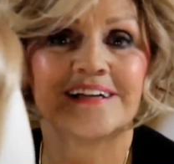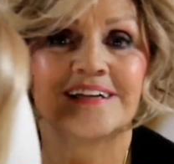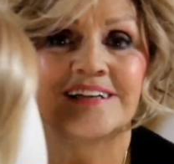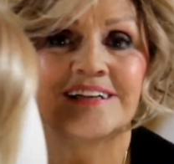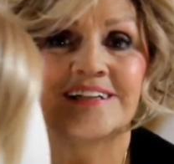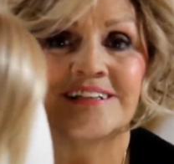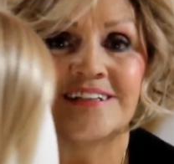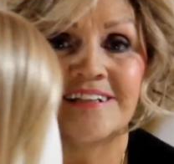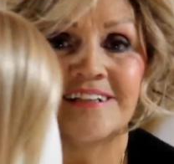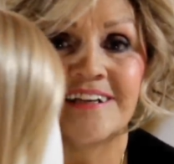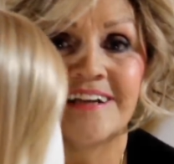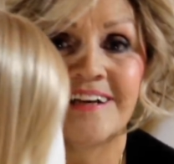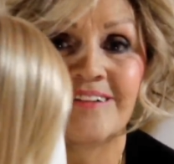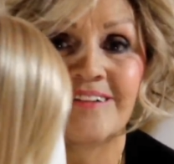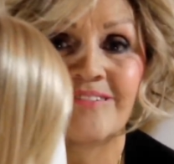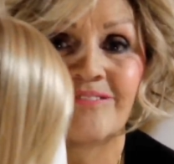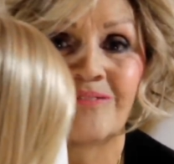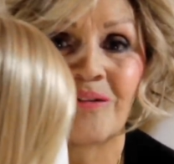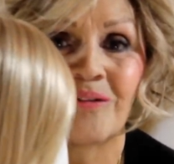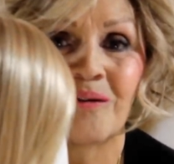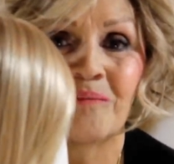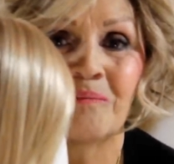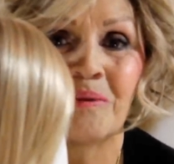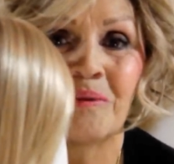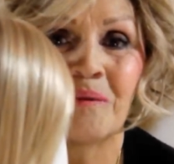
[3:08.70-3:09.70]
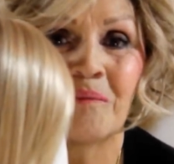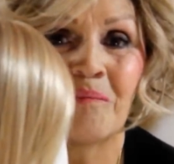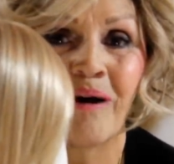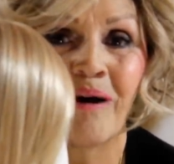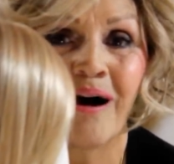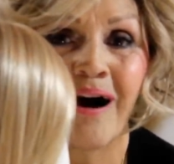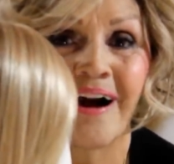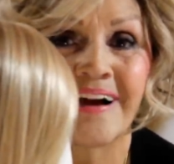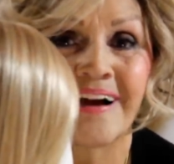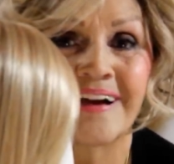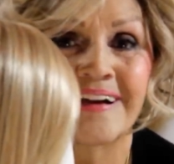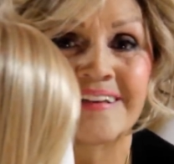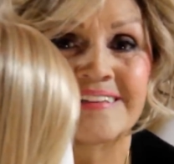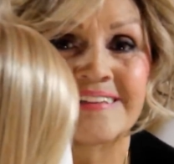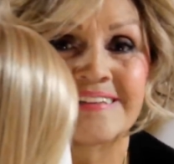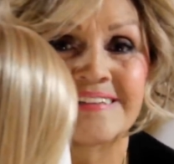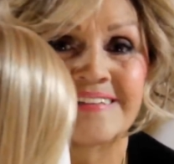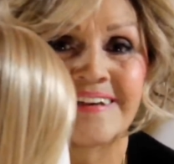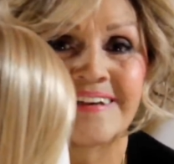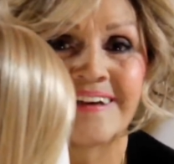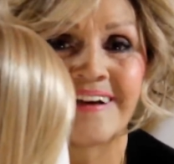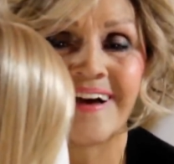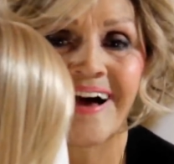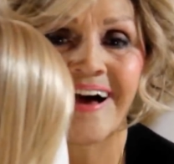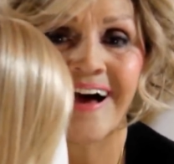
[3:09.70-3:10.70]
Sheen from the box.
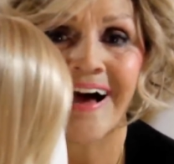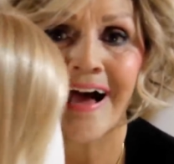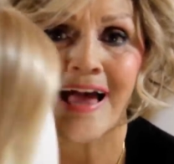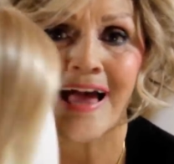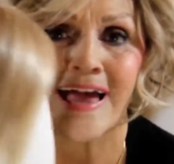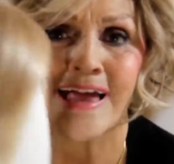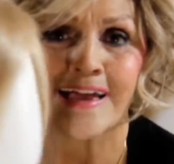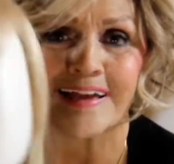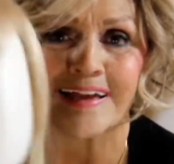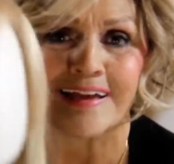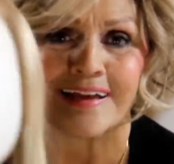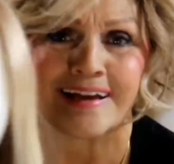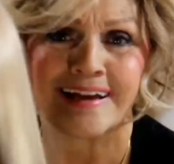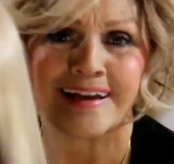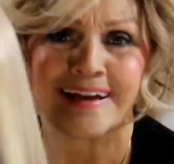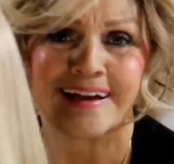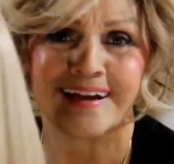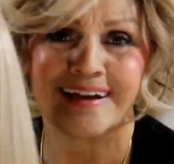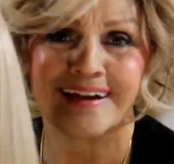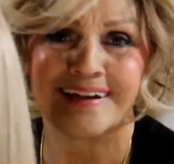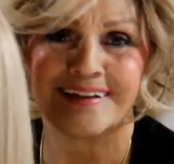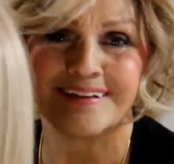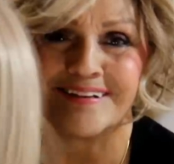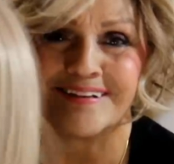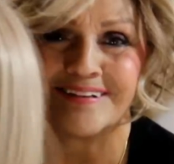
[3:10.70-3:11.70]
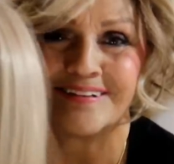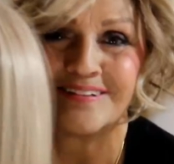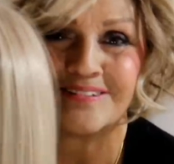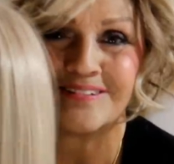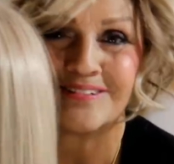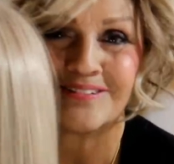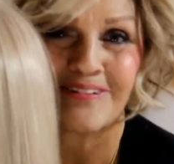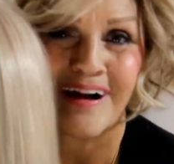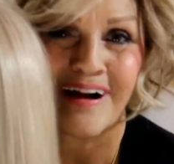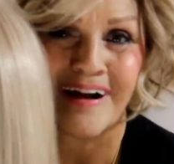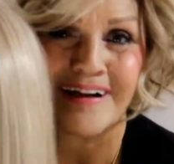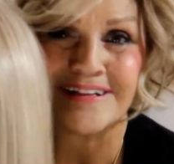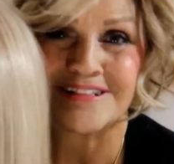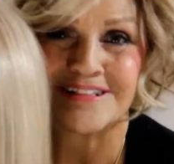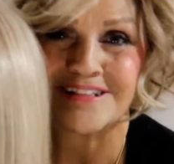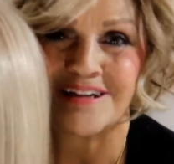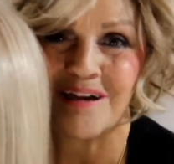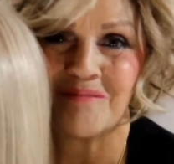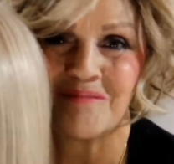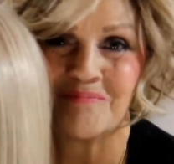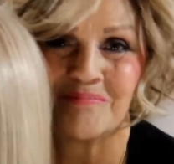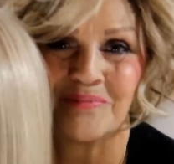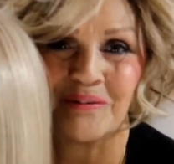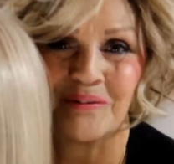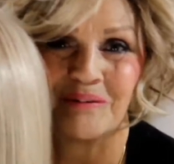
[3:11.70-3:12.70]
Dry
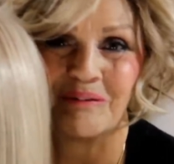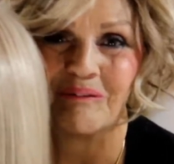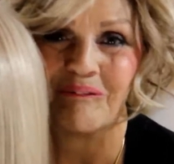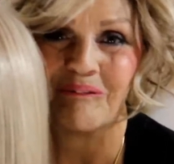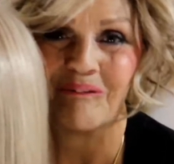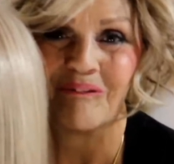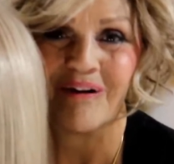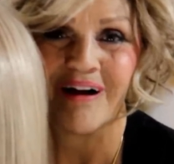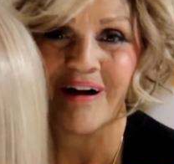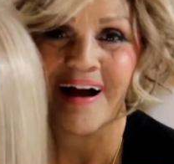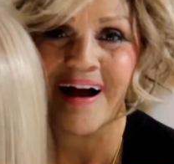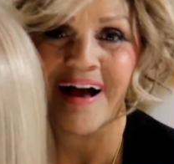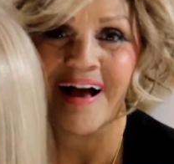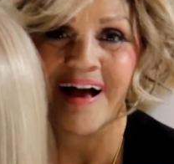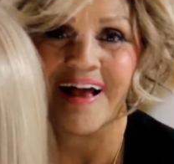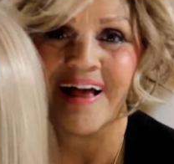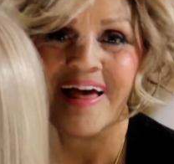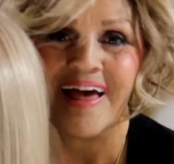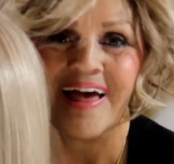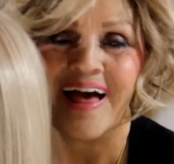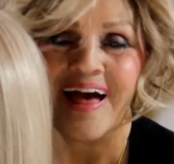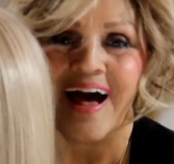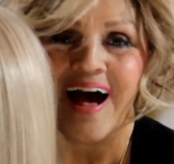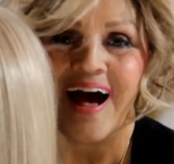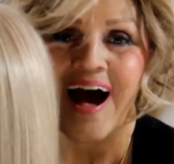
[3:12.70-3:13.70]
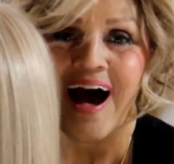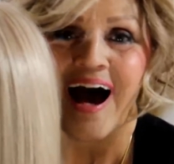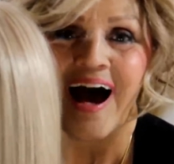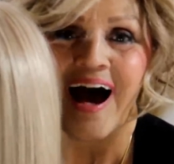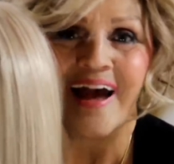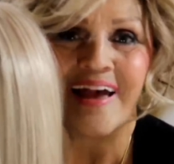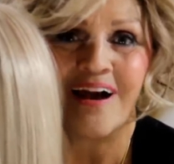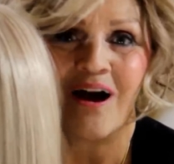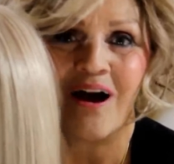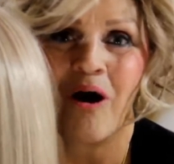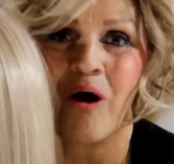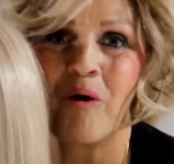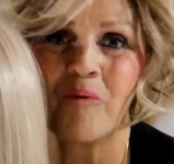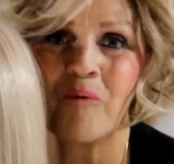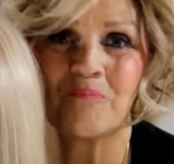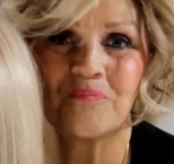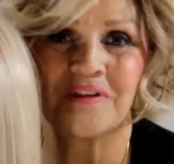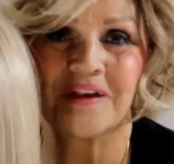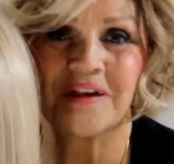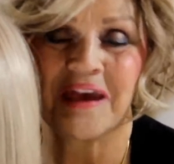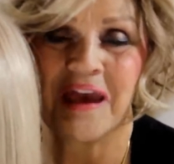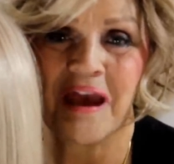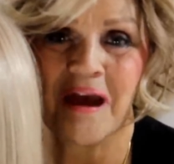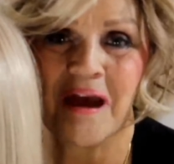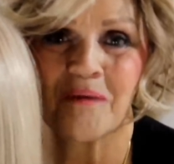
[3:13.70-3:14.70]
shampoo. I hope
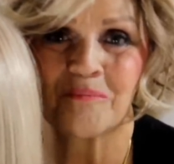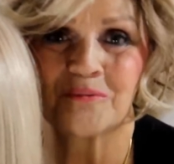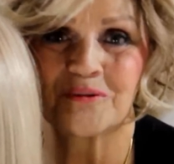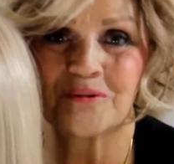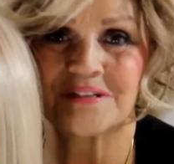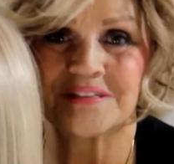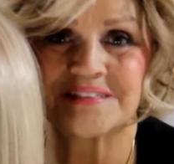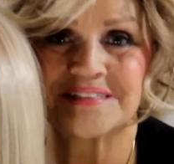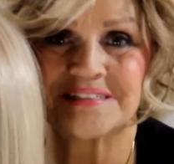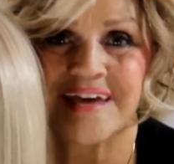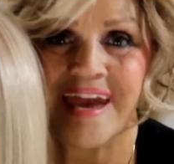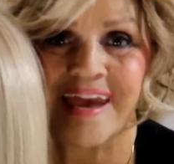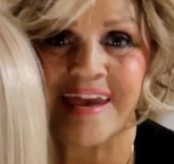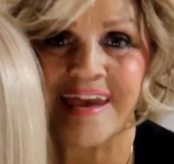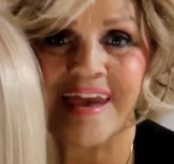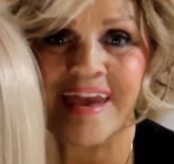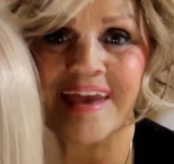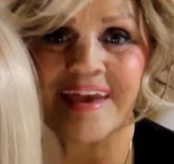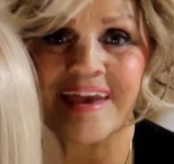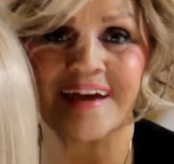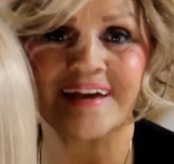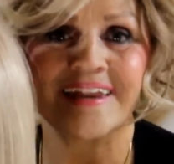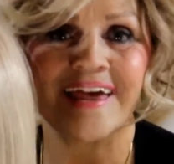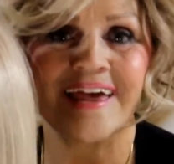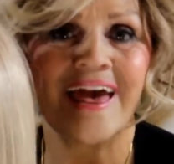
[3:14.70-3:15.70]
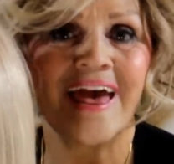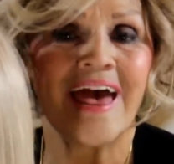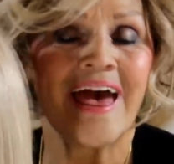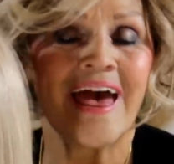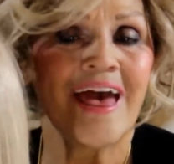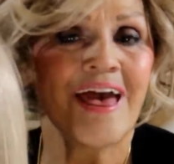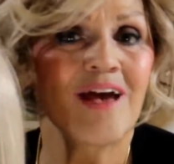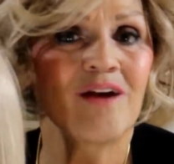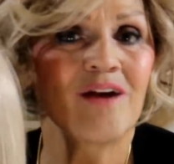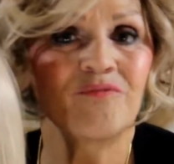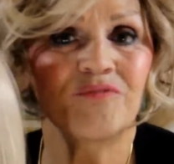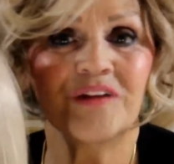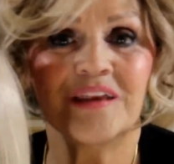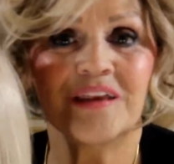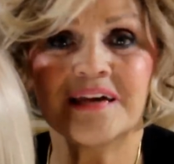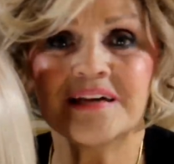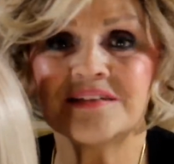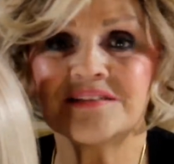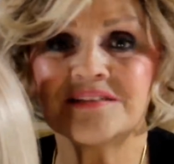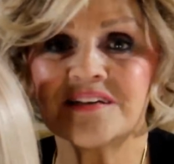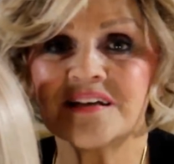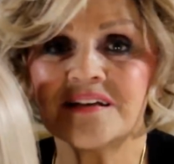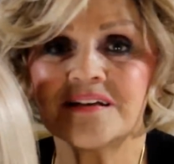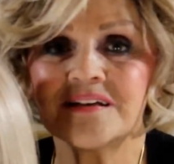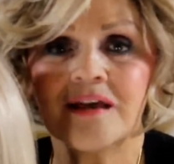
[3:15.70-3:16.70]
the camera's taking it. If it
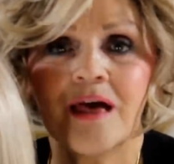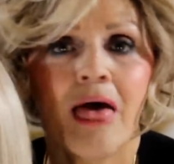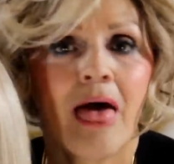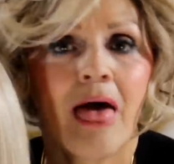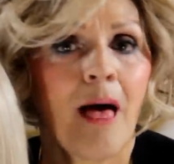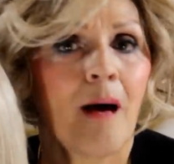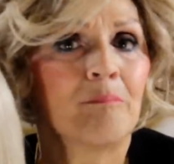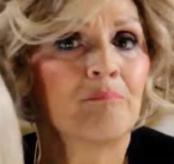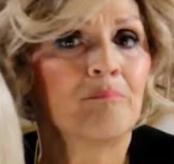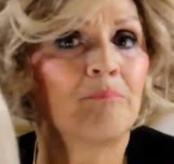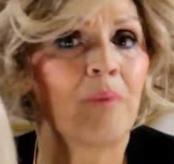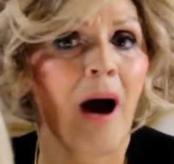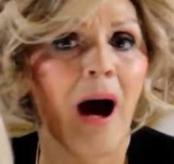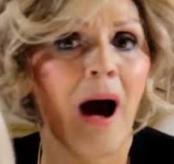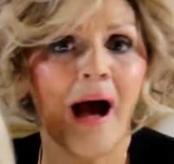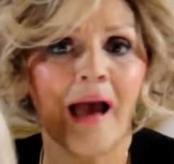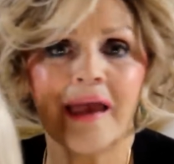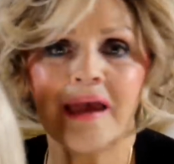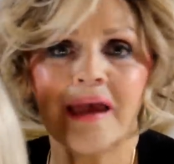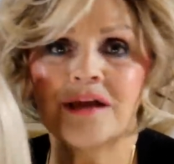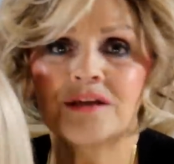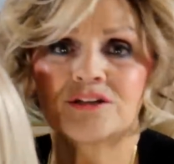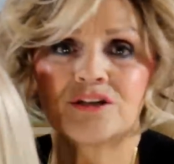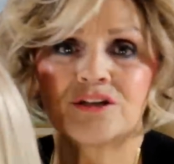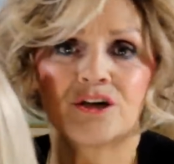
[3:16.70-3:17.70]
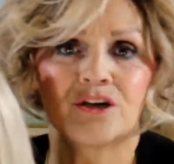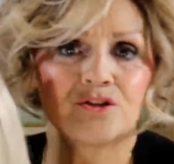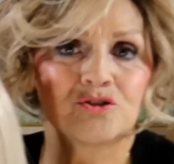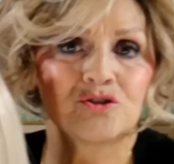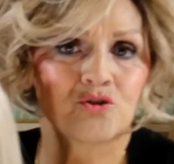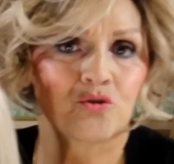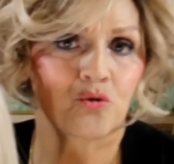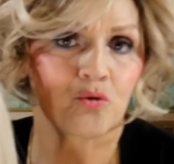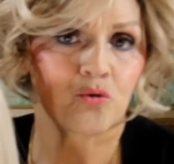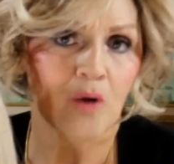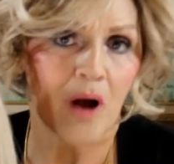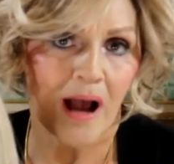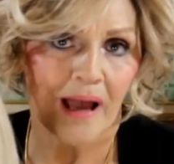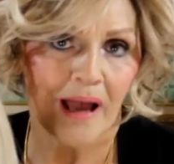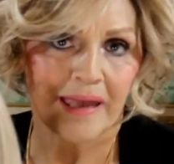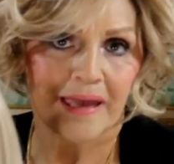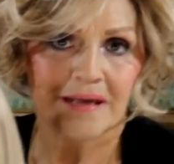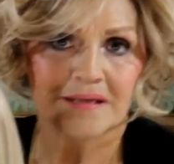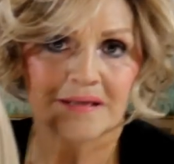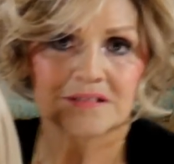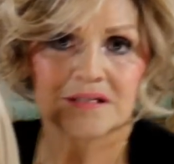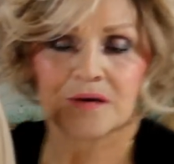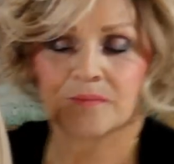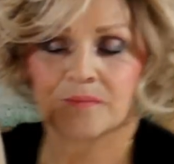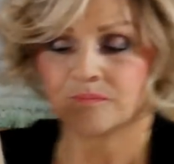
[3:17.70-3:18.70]
isn't, buy it. Try
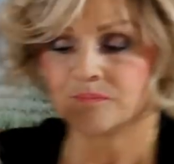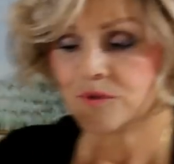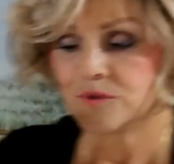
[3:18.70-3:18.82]
it.